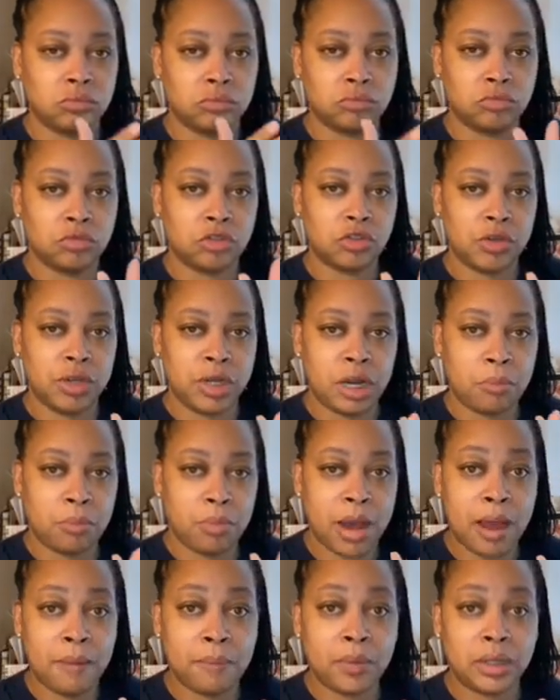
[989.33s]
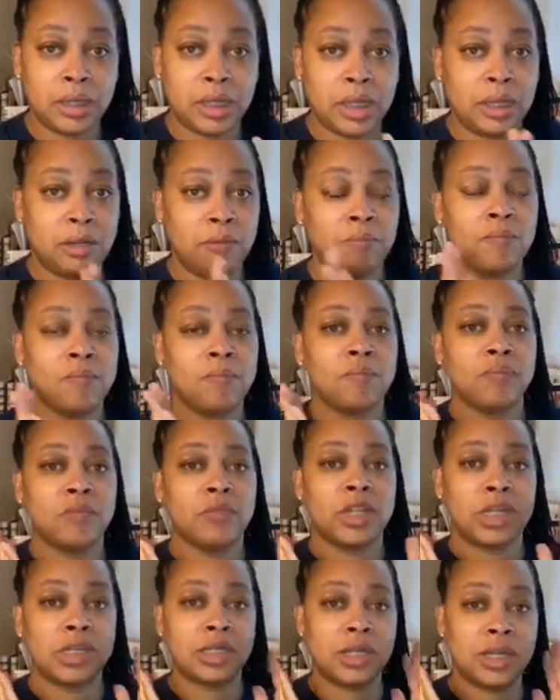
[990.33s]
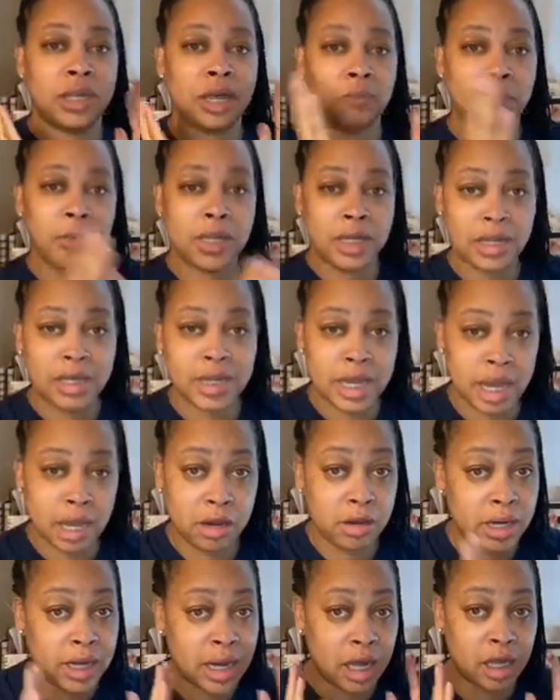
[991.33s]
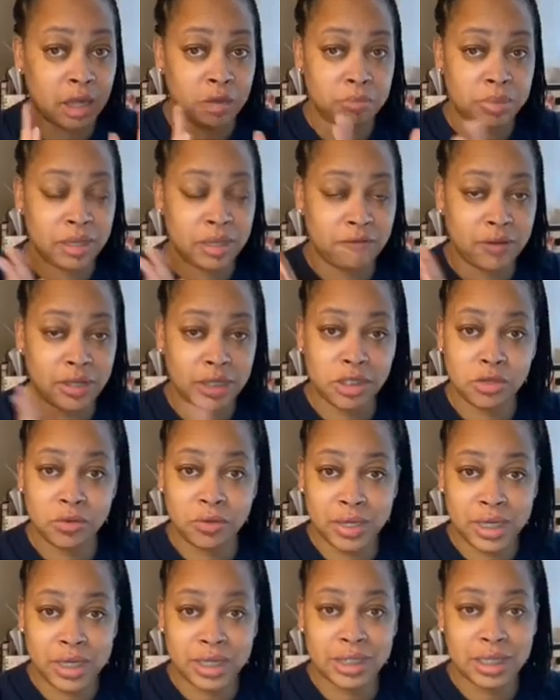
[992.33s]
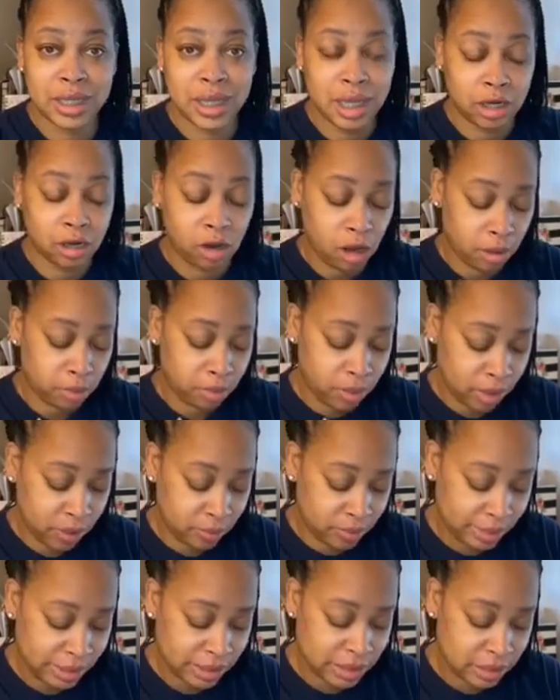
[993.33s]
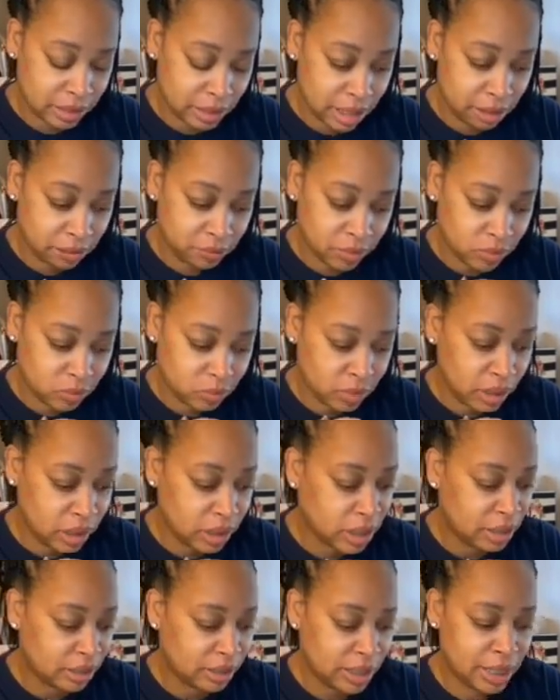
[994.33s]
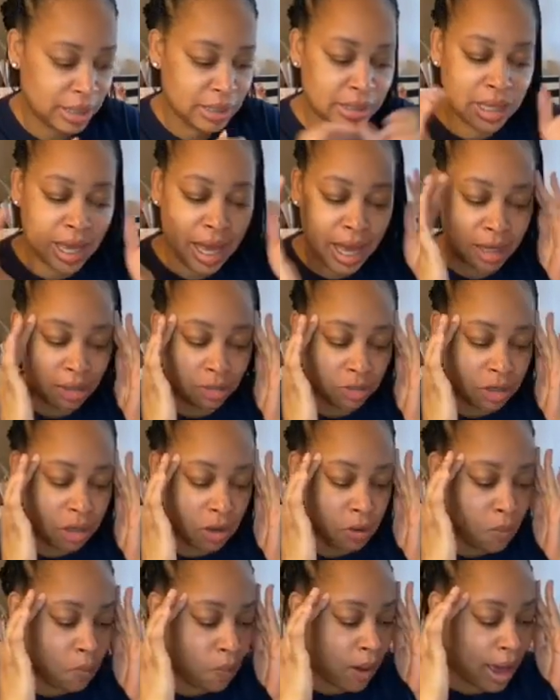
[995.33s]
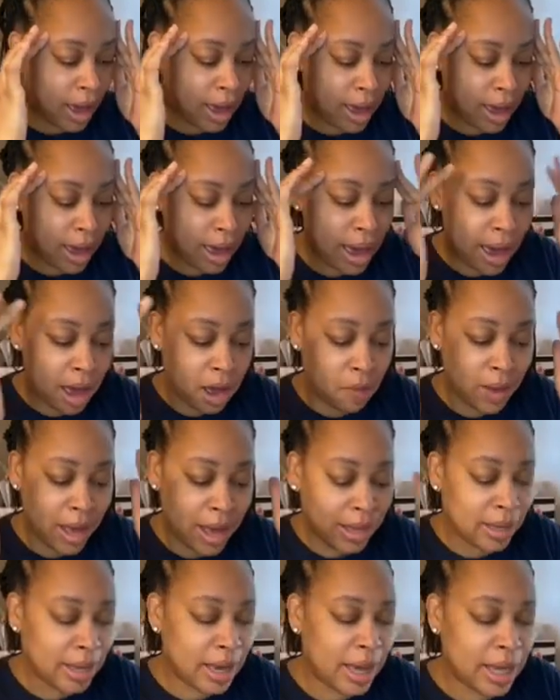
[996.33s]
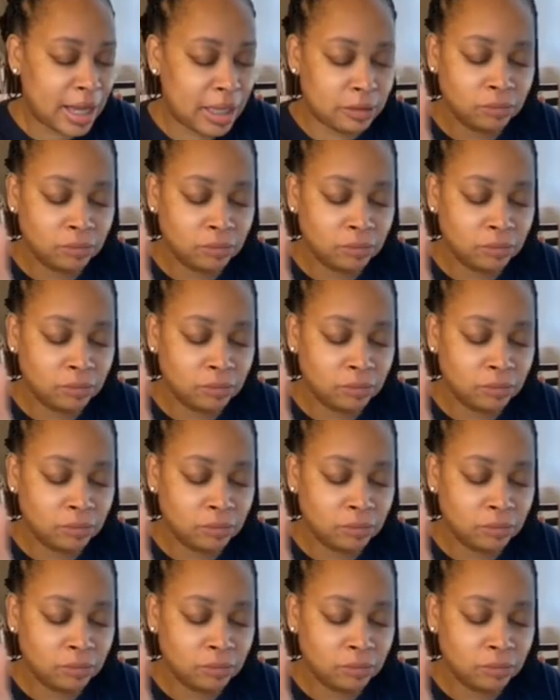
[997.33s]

treat it properly, so that we can carry it out and be victorious in our purpose. So that was one of the things. I don't know how I got